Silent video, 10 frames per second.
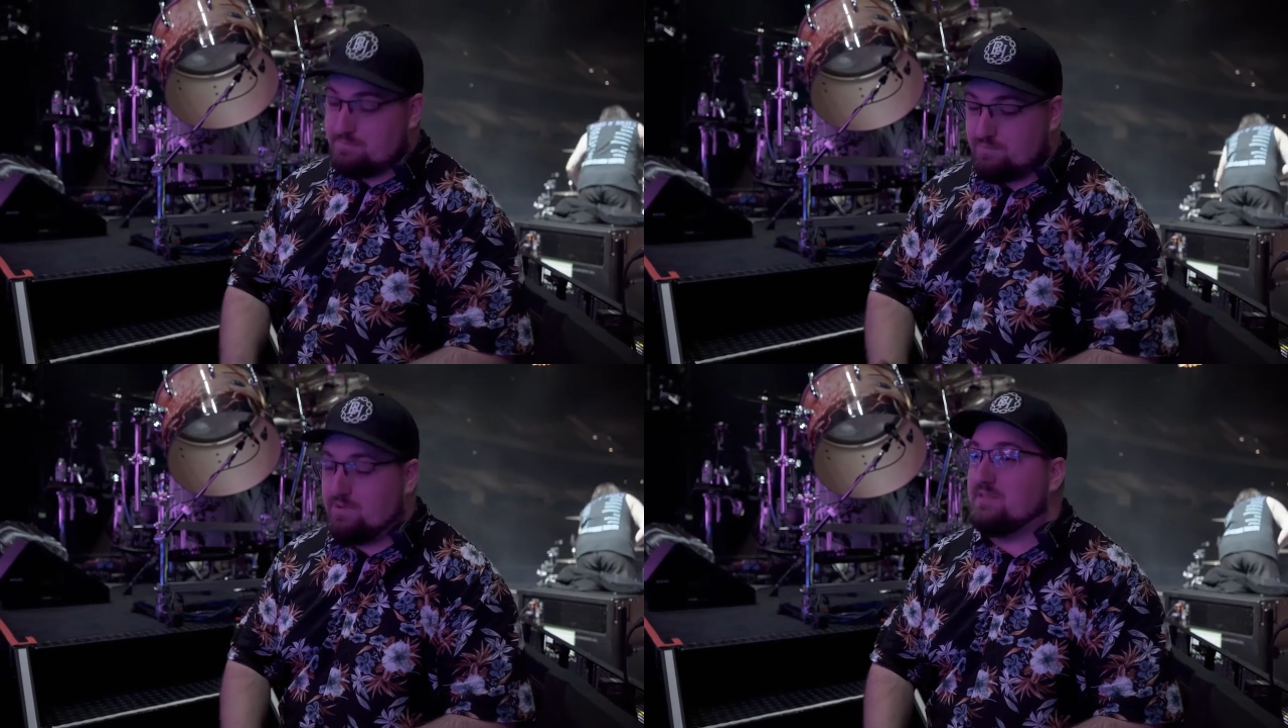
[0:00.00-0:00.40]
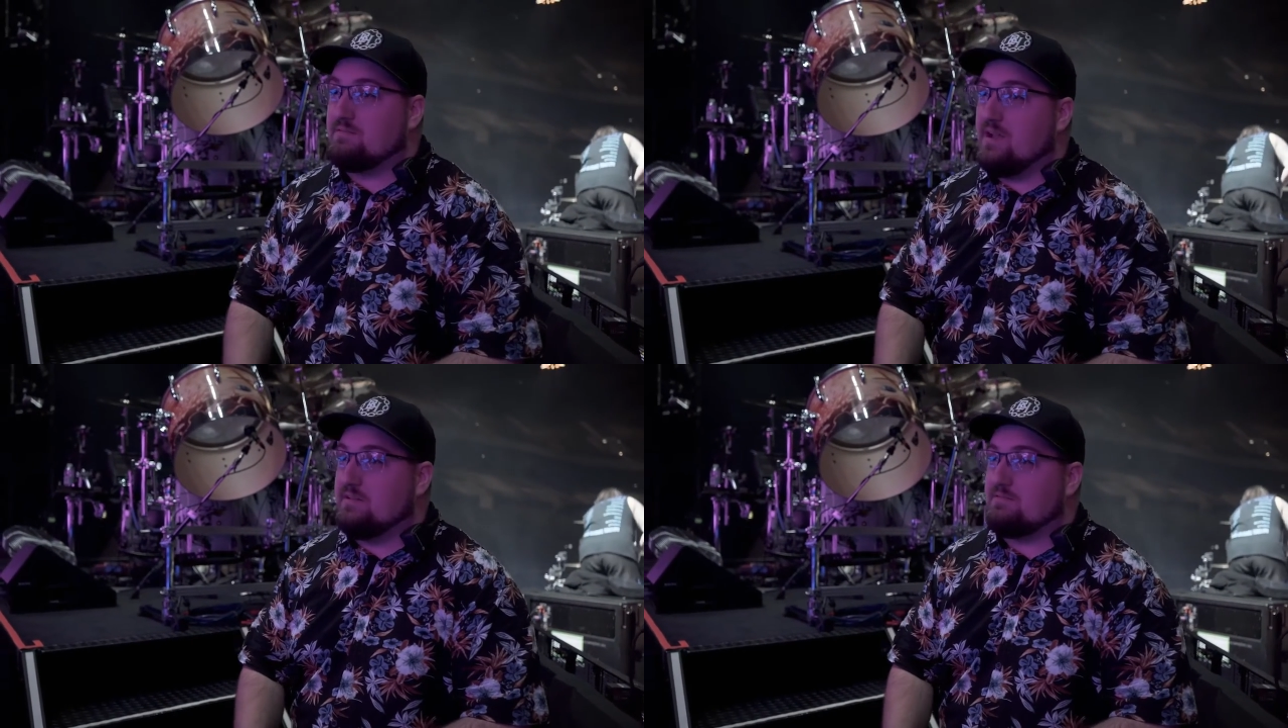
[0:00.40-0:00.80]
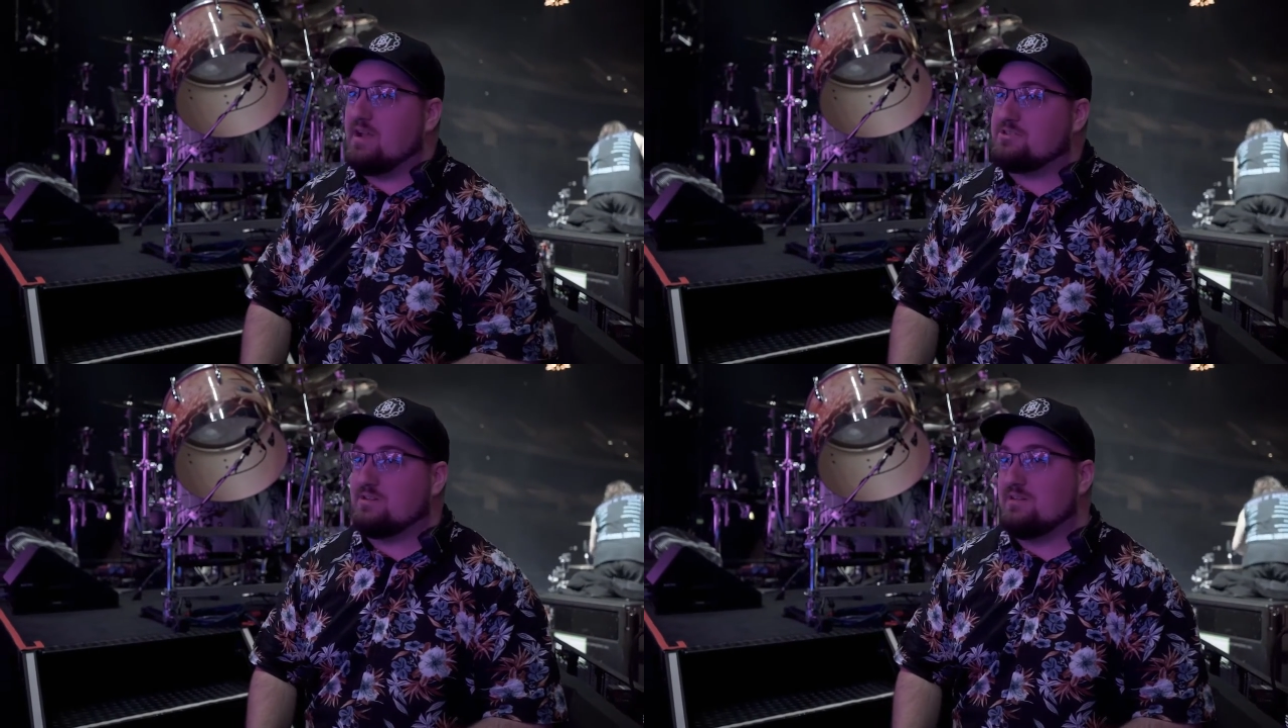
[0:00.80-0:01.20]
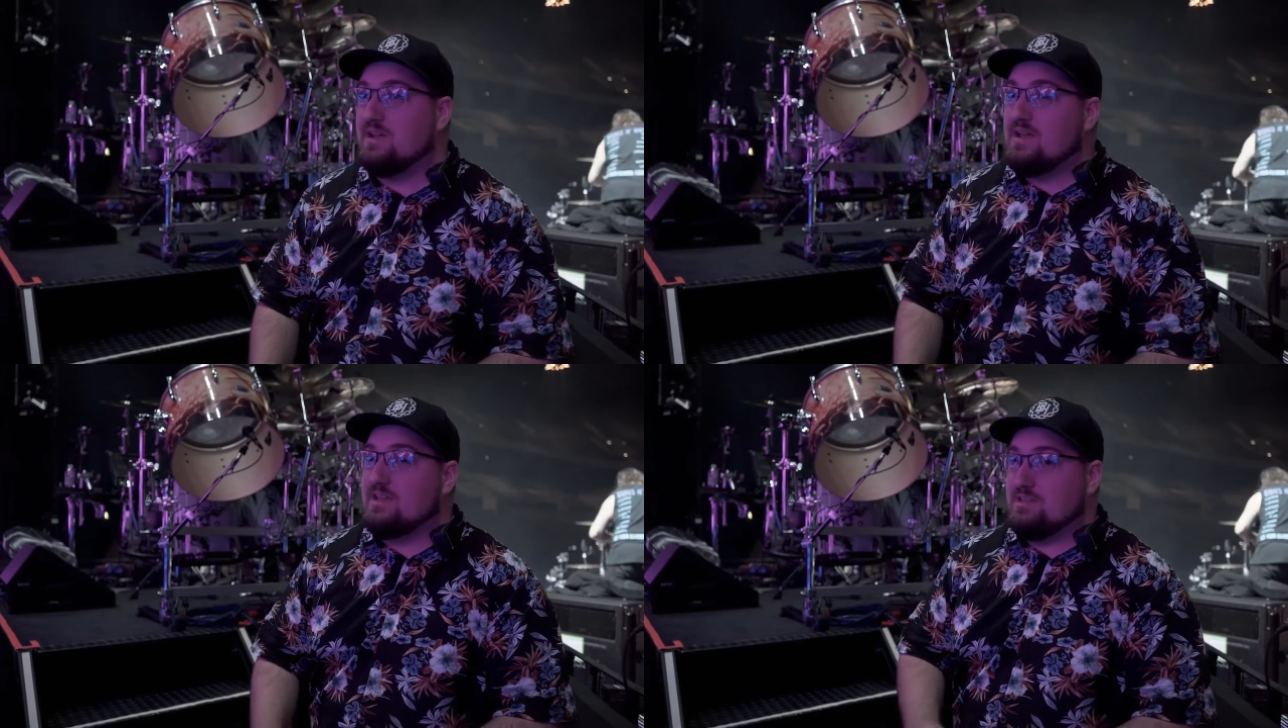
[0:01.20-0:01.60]
and point it in the right direction,
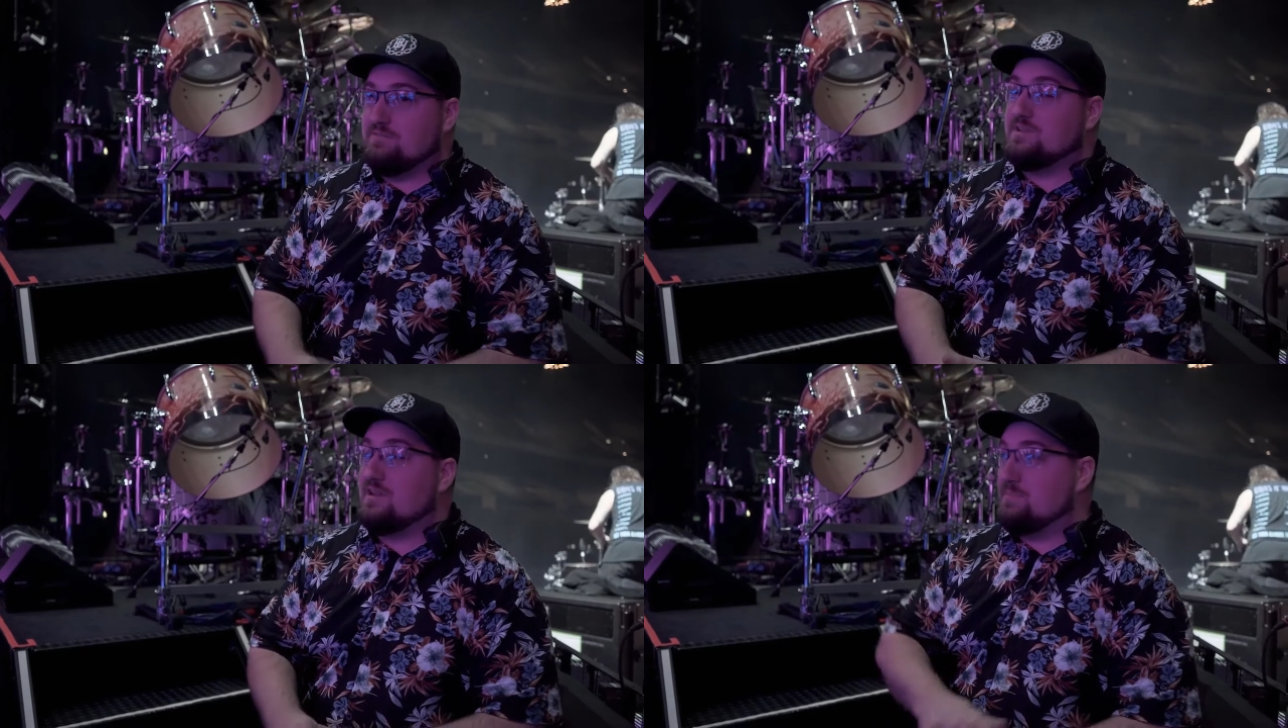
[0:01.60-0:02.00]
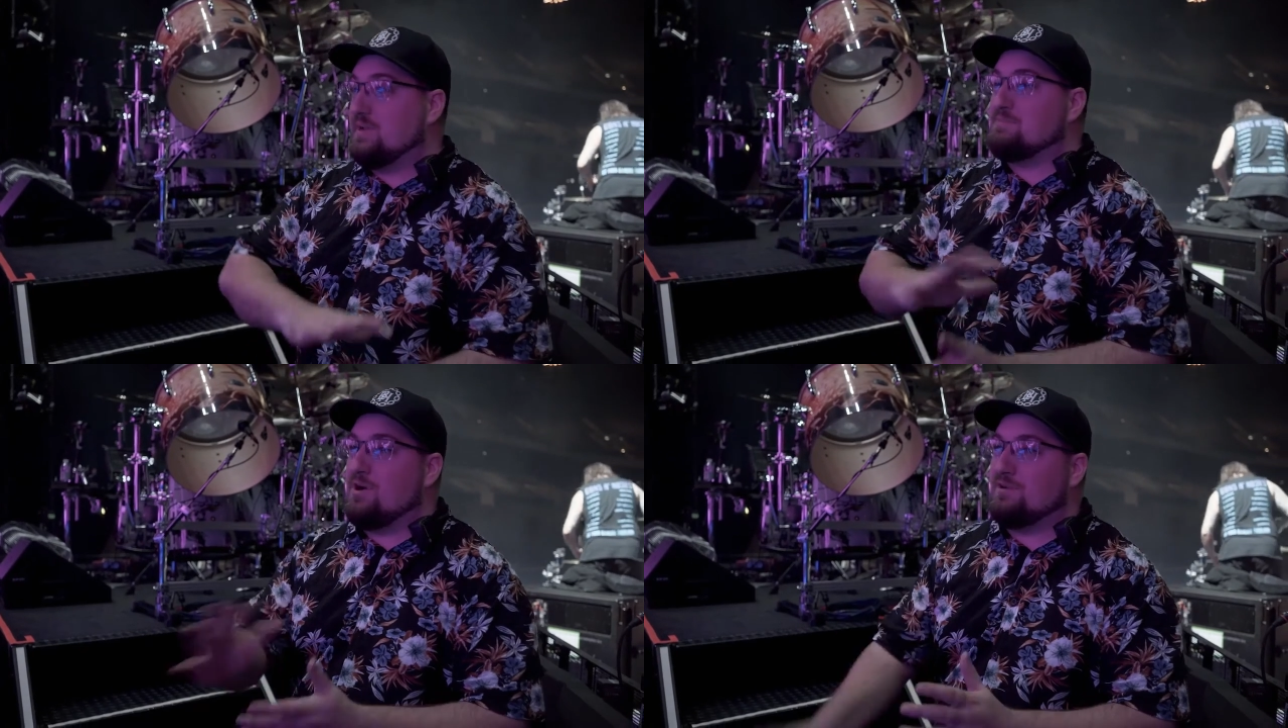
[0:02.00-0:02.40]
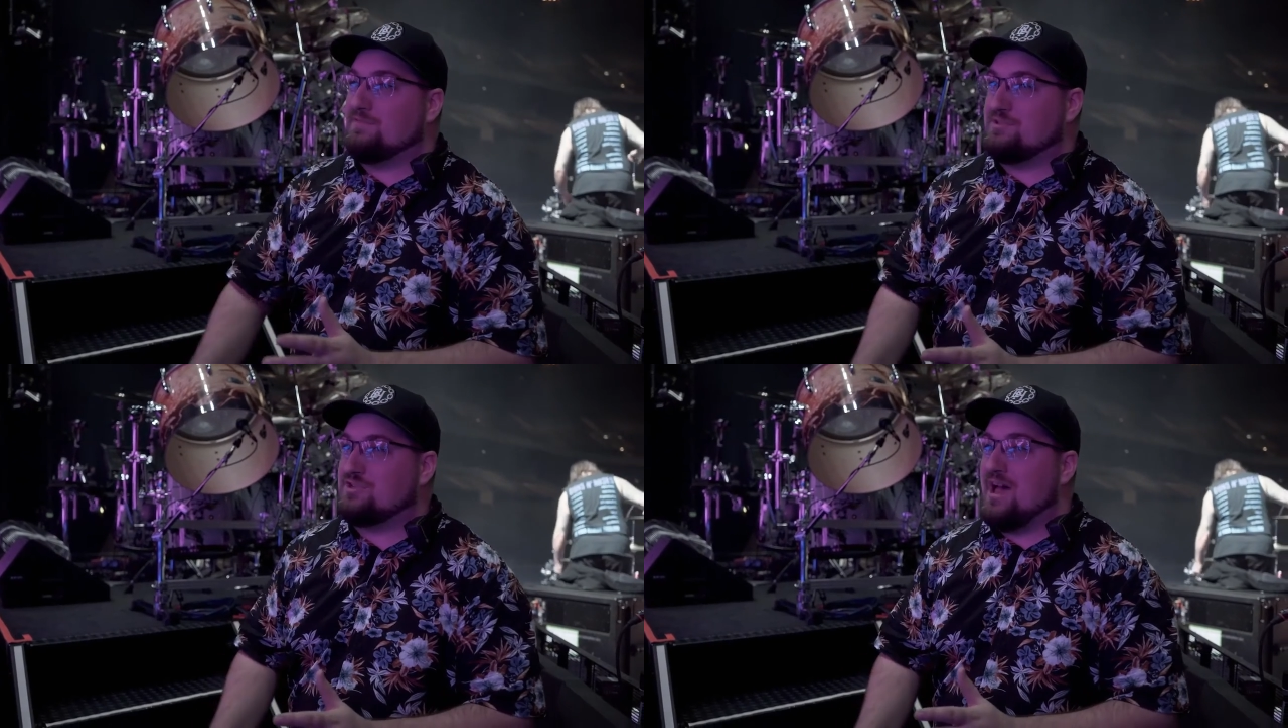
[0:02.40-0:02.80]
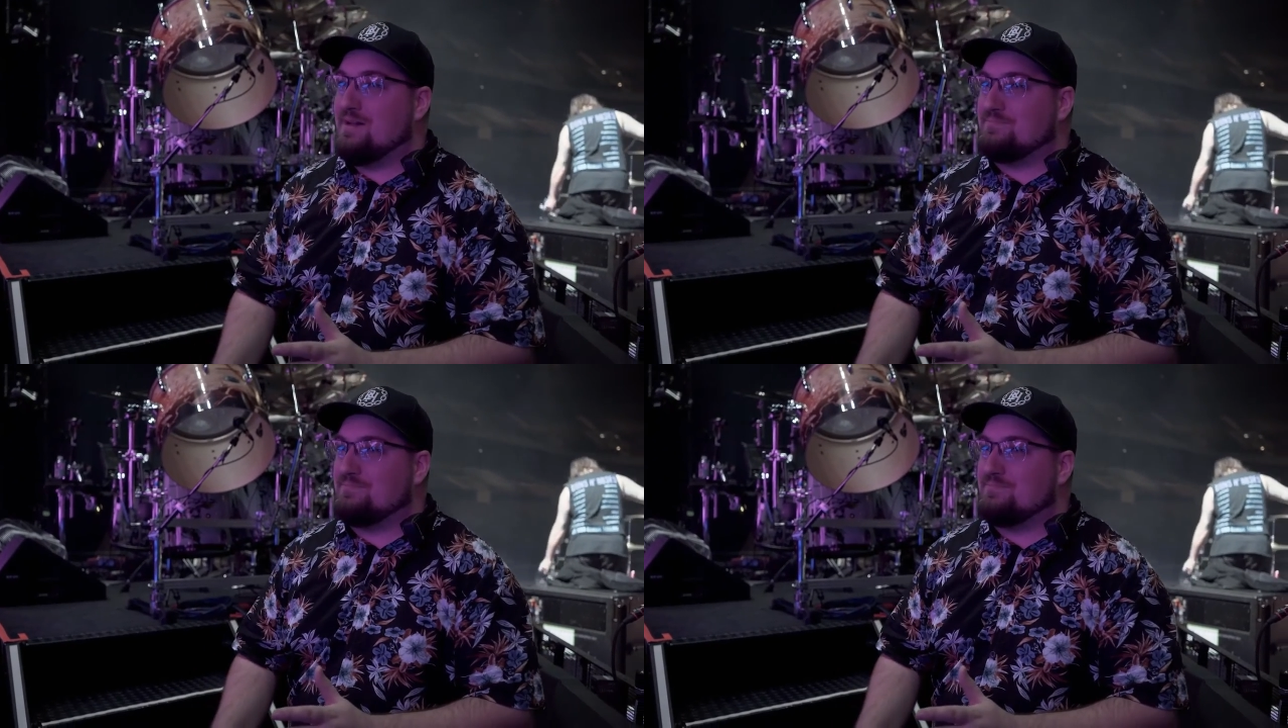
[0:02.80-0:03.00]
you've done a big part of the job